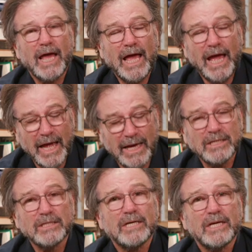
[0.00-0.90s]

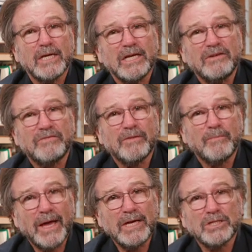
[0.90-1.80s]
And if the
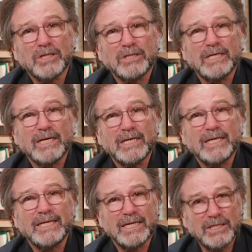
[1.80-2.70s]
patient,
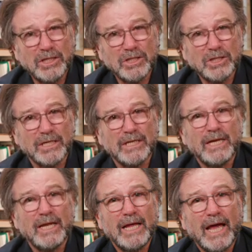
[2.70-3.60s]
in addition,
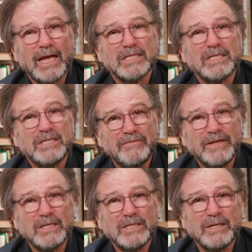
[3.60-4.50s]
has
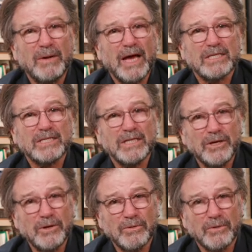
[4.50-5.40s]
difficulty passing
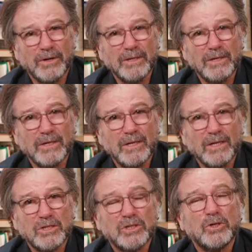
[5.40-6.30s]
urine,
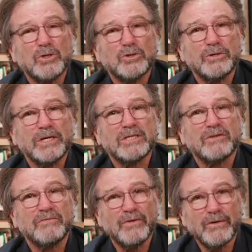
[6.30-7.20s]
surgery is a
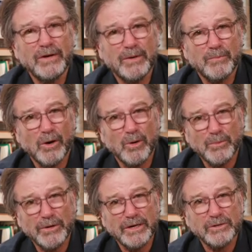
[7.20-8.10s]
very
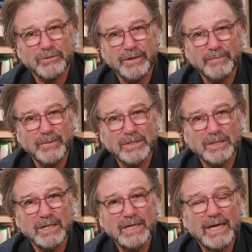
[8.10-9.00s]
appropriate treatment
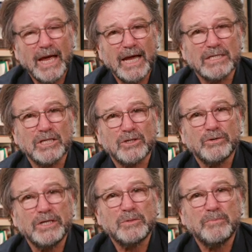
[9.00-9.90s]
as it
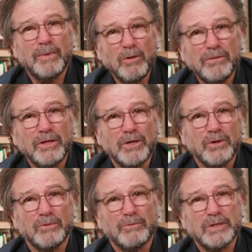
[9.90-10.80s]
treats both the
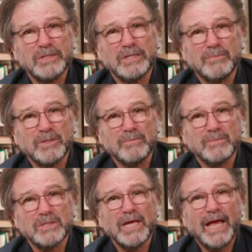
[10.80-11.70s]
urinary
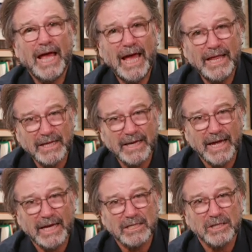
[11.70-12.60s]
symptoms and the
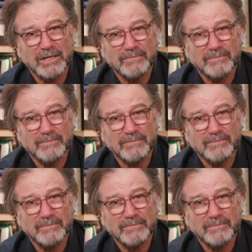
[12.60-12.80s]
cancer.